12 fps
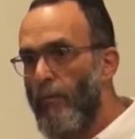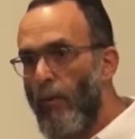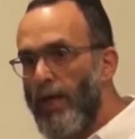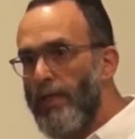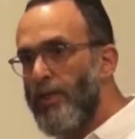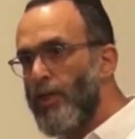
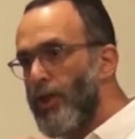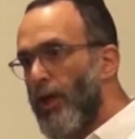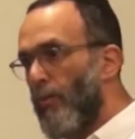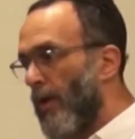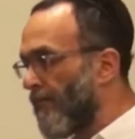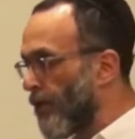
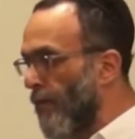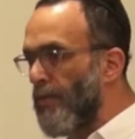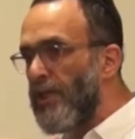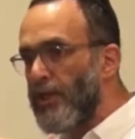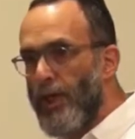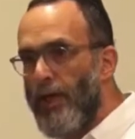If
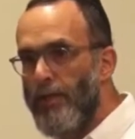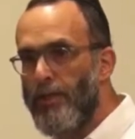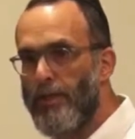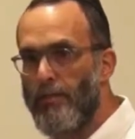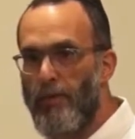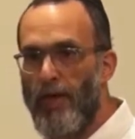something
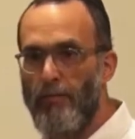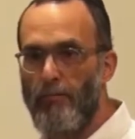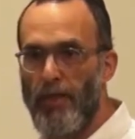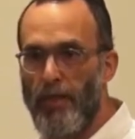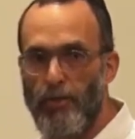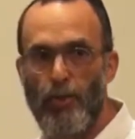changes
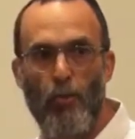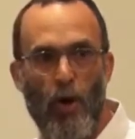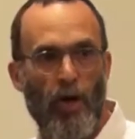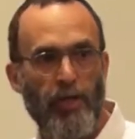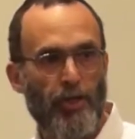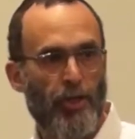about me,
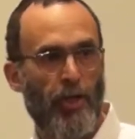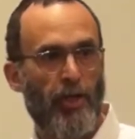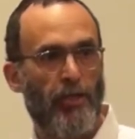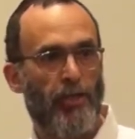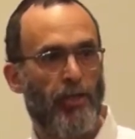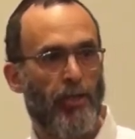do I
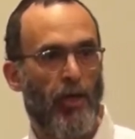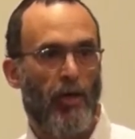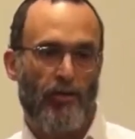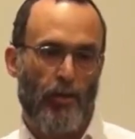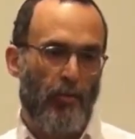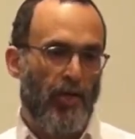change?
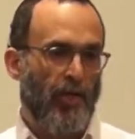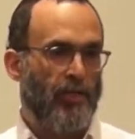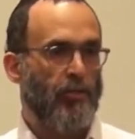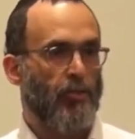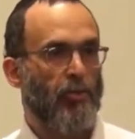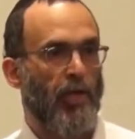Somebody
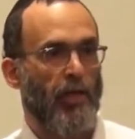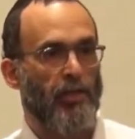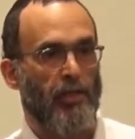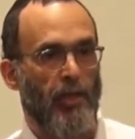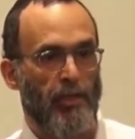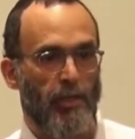gets into an
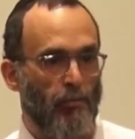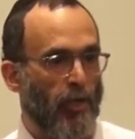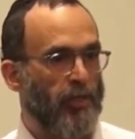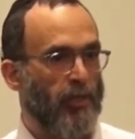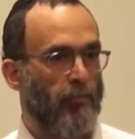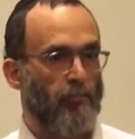accident, he
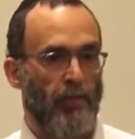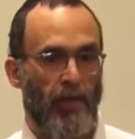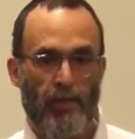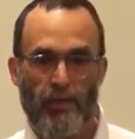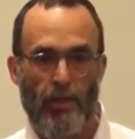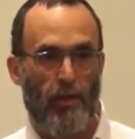wakes up
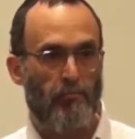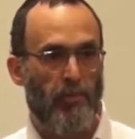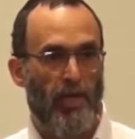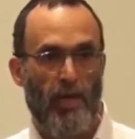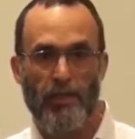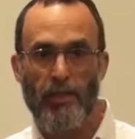
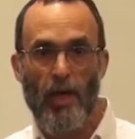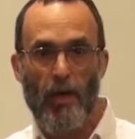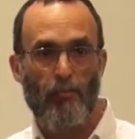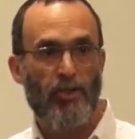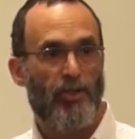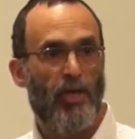and he has
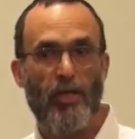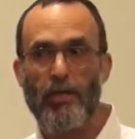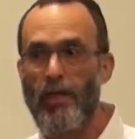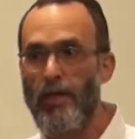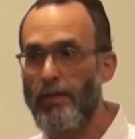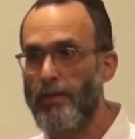
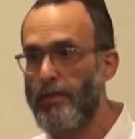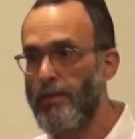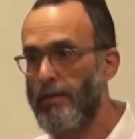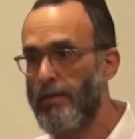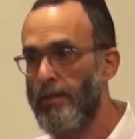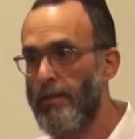prosthetic
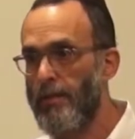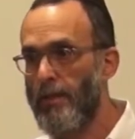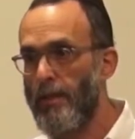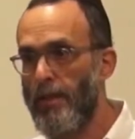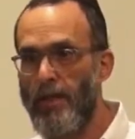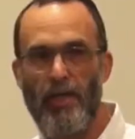legs.
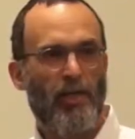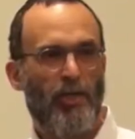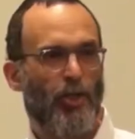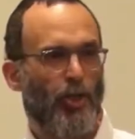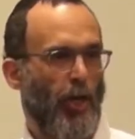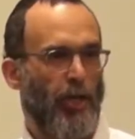He
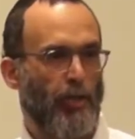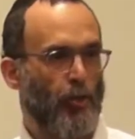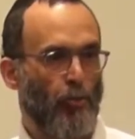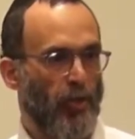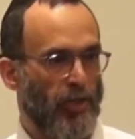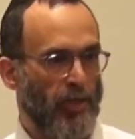didn't
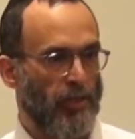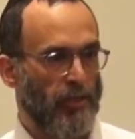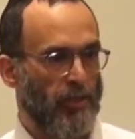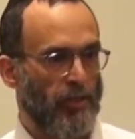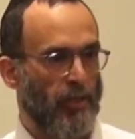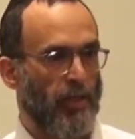change who he
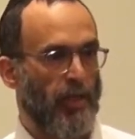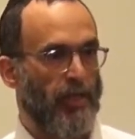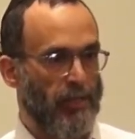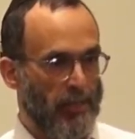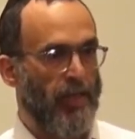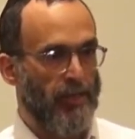is,
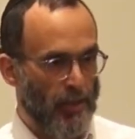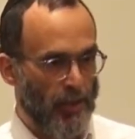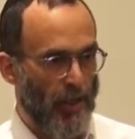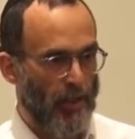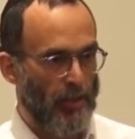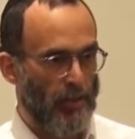his legs
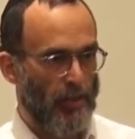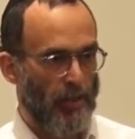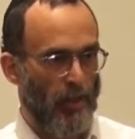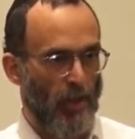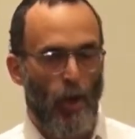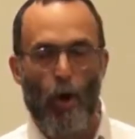changed.
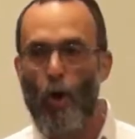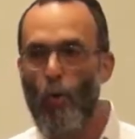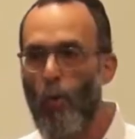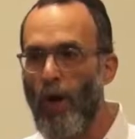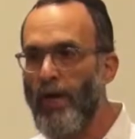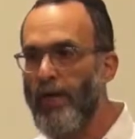
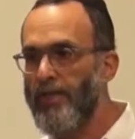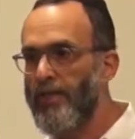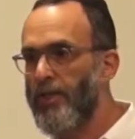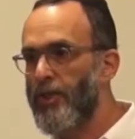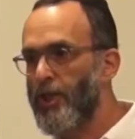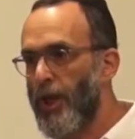What
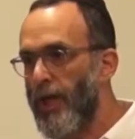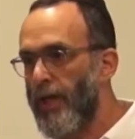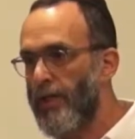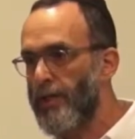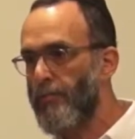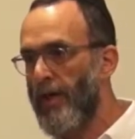has to
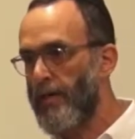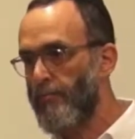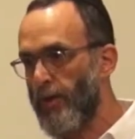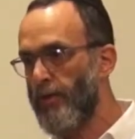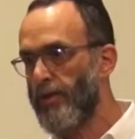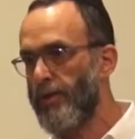change about a
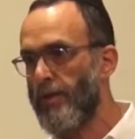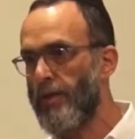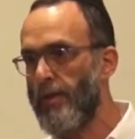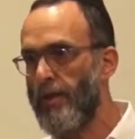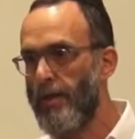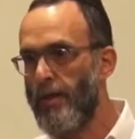person